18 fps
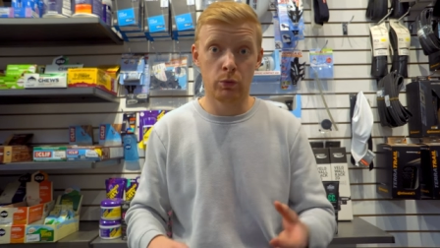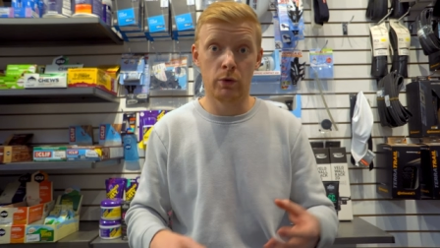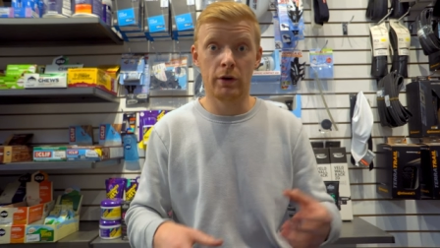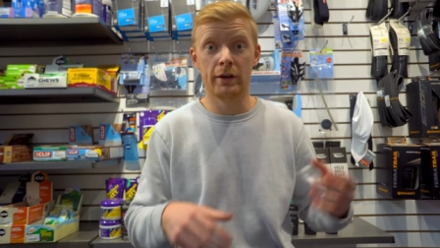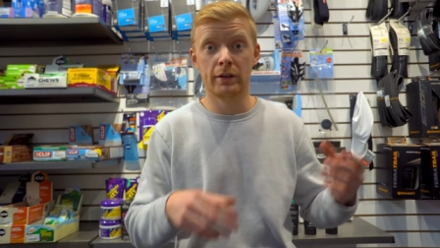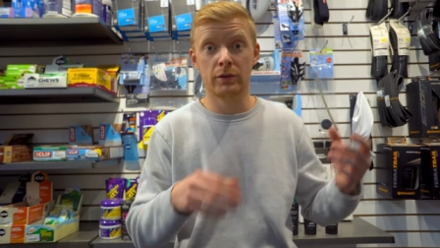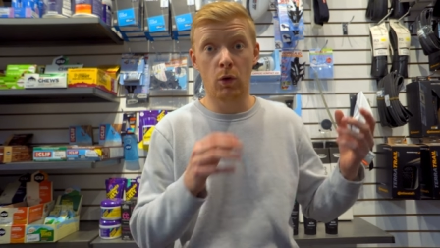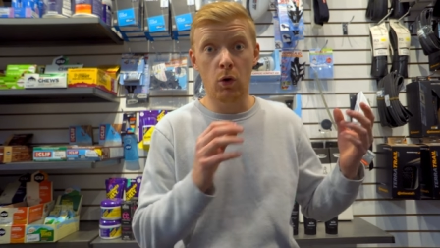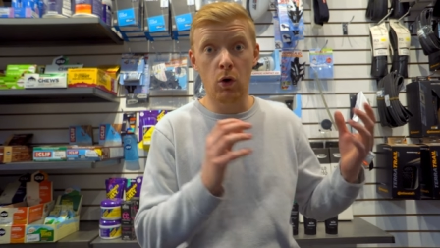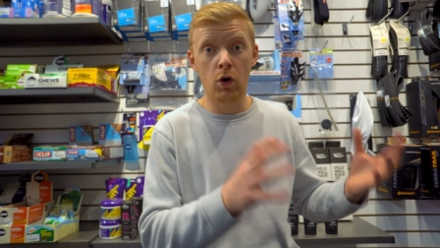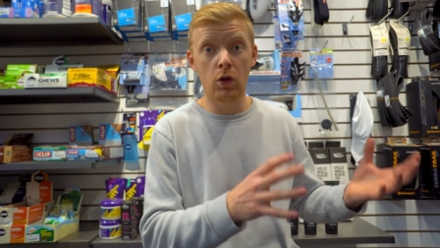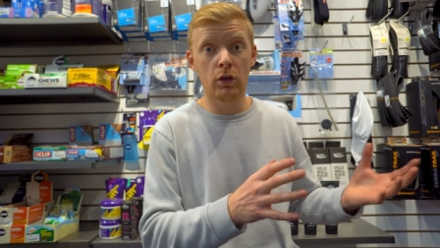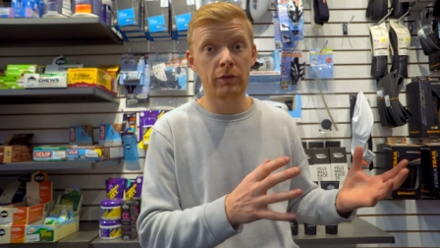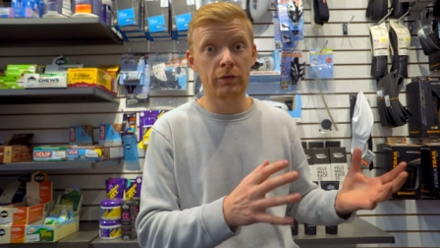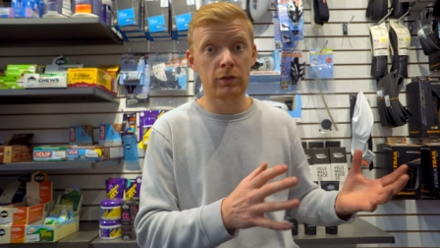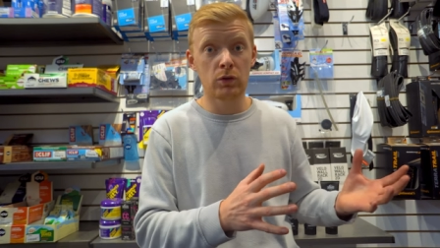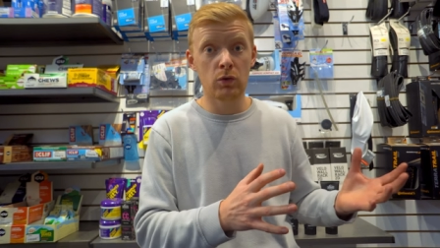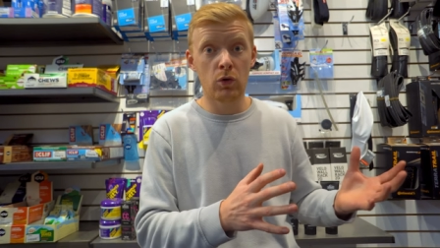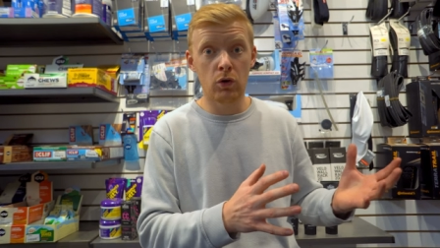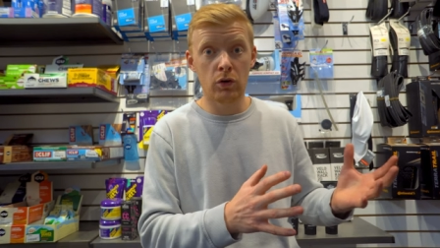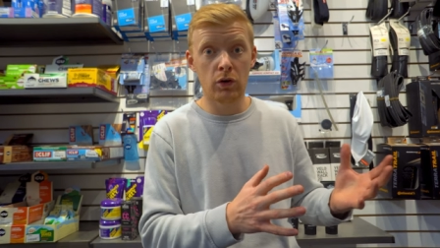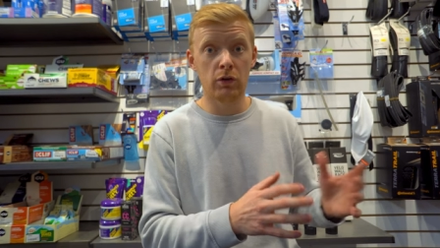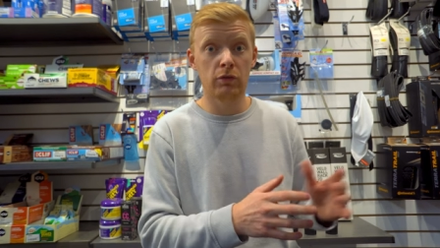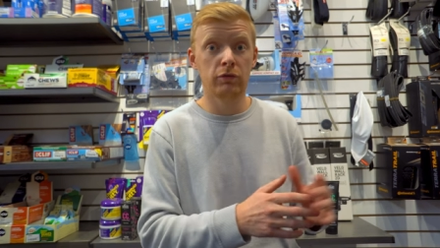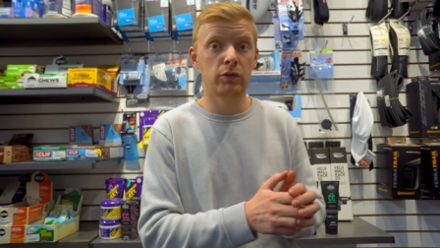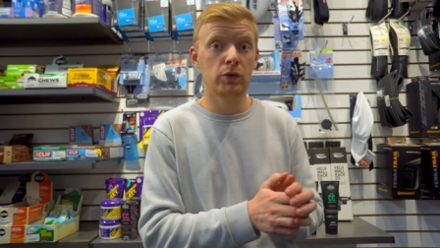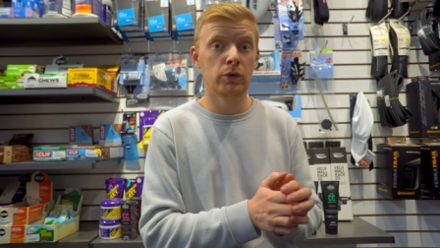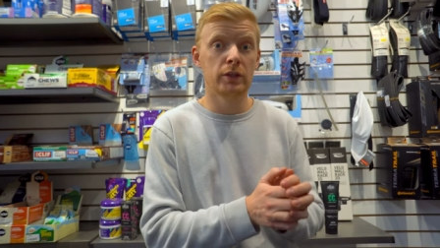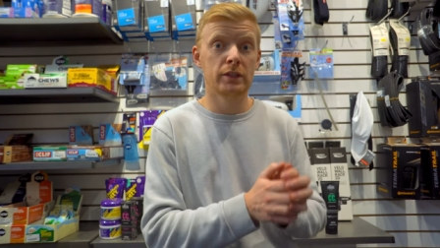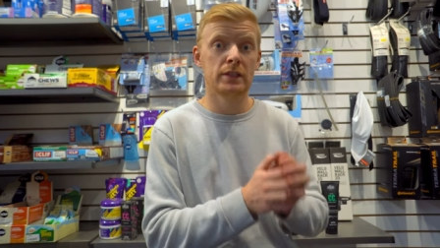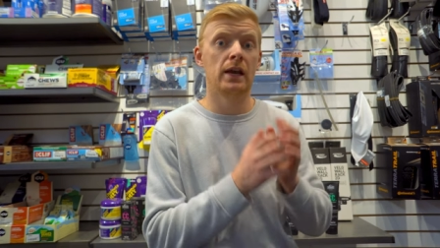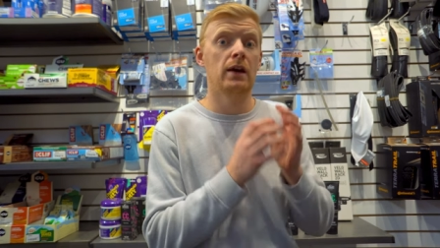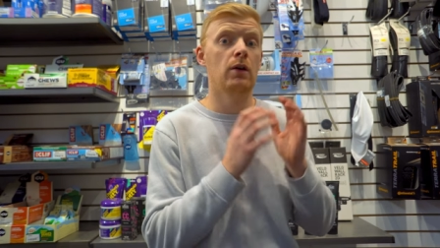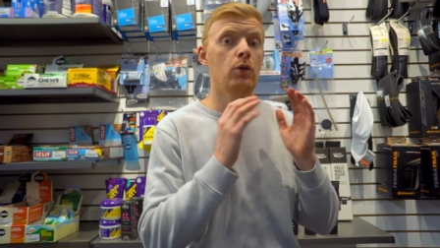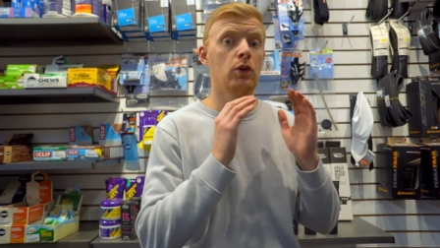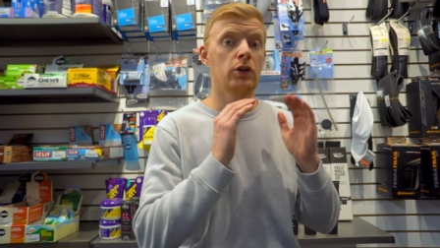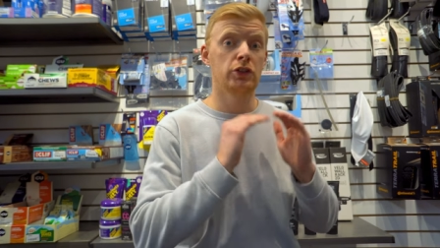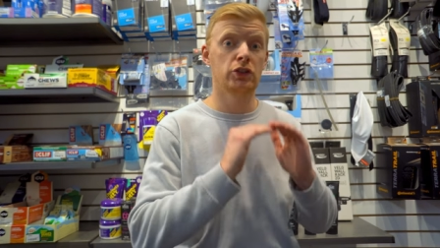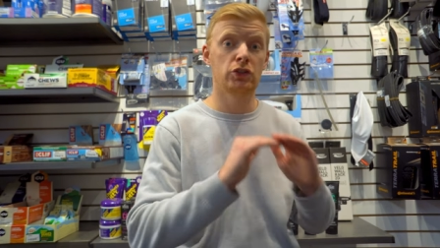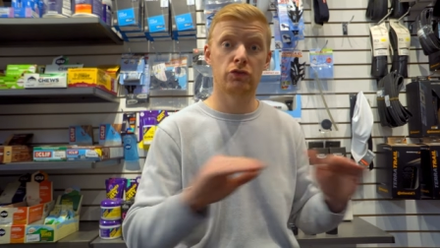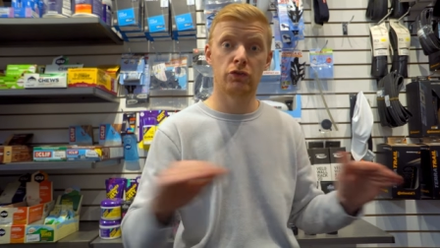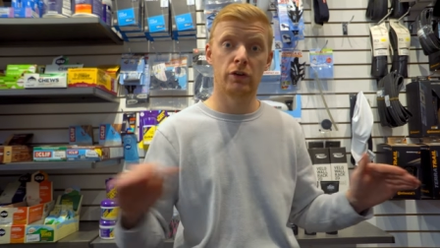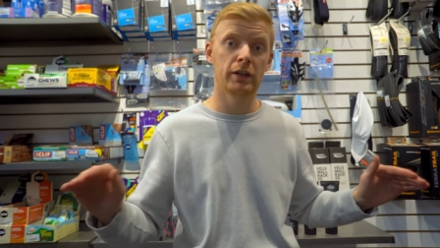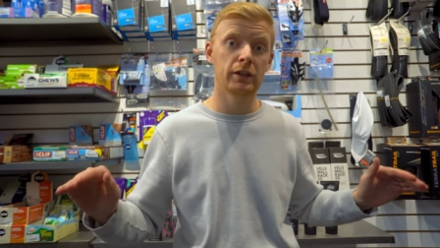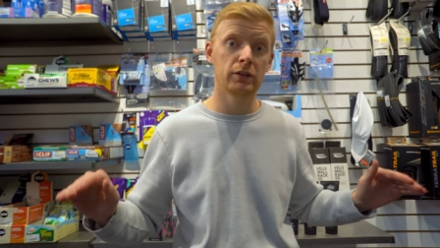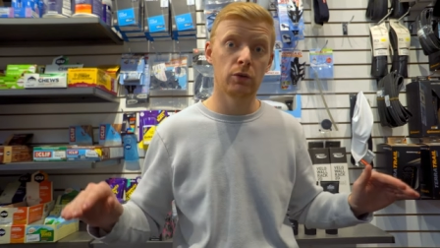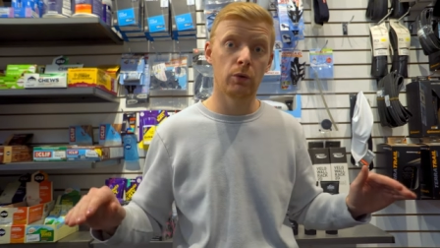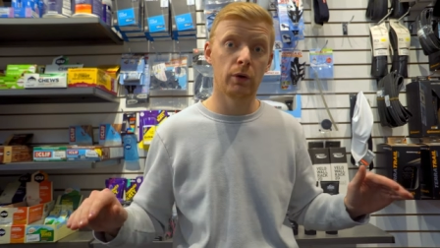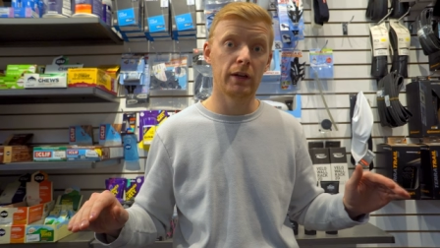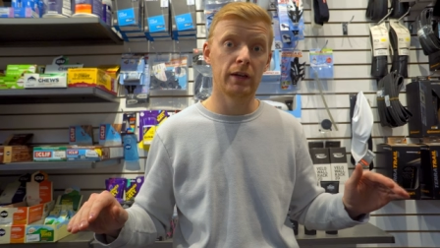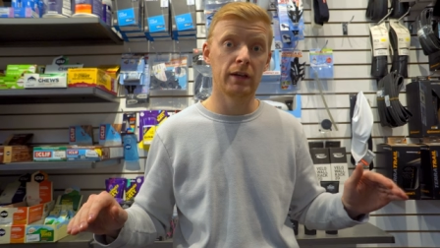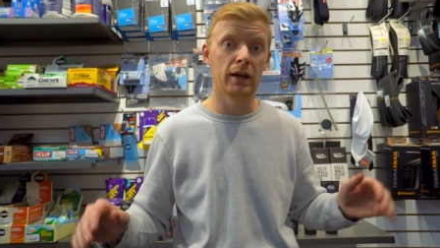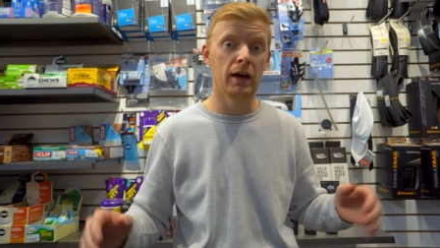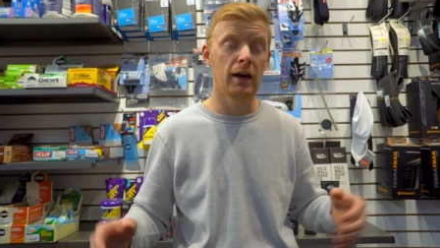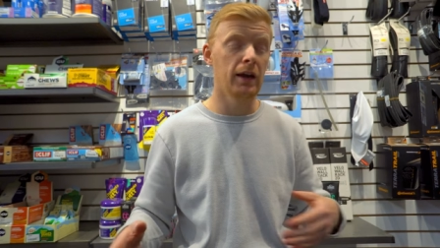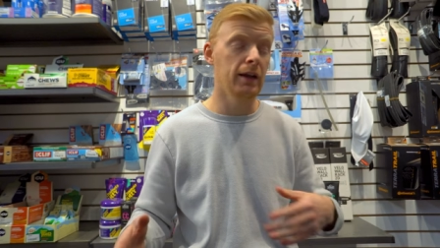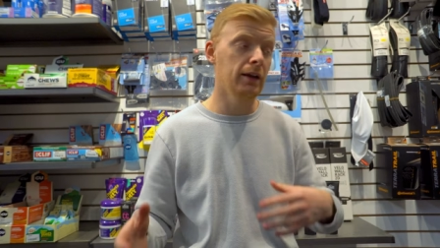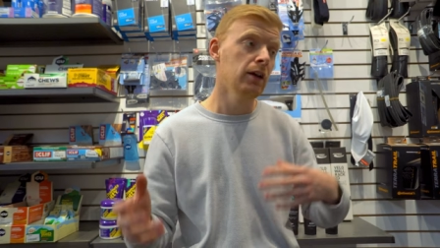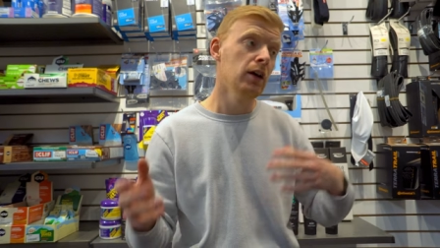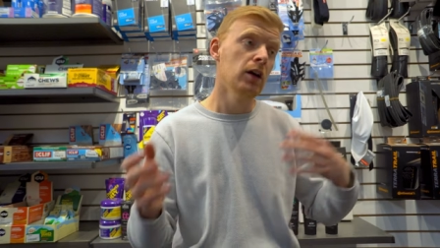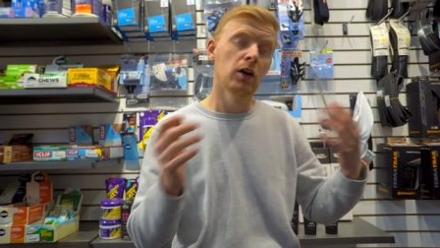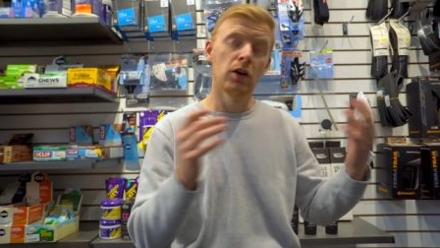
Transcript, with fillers: whereas all of the Norco Fluids now are strict 29,